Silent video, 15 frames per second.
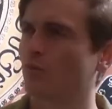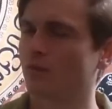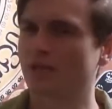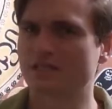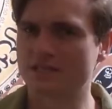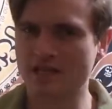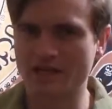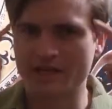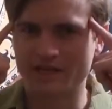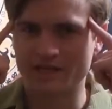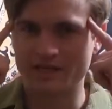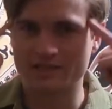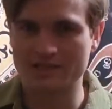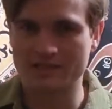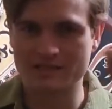that's not it,
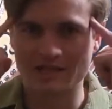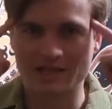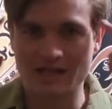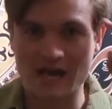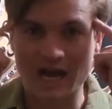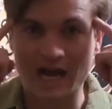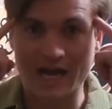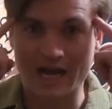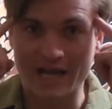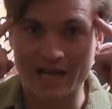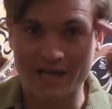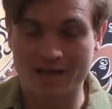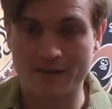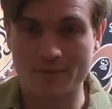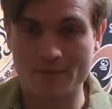because it's not
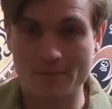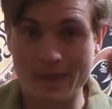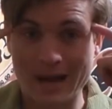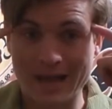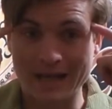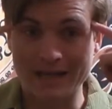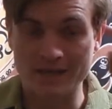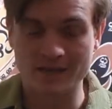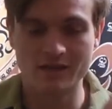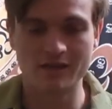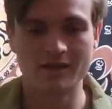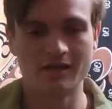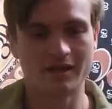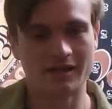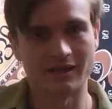I, mind.
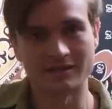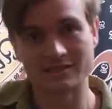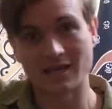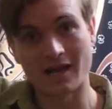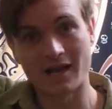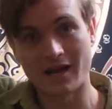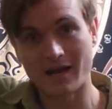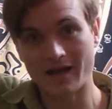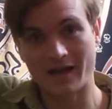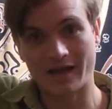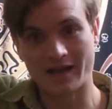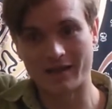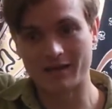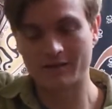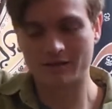It's
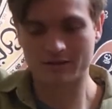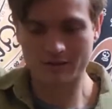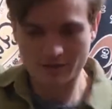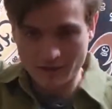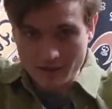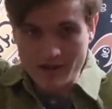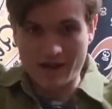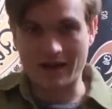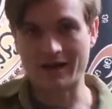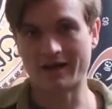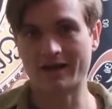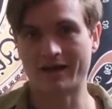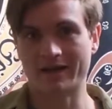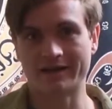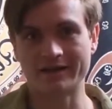I
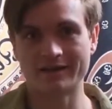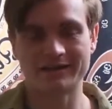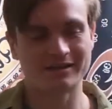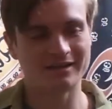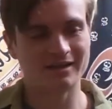I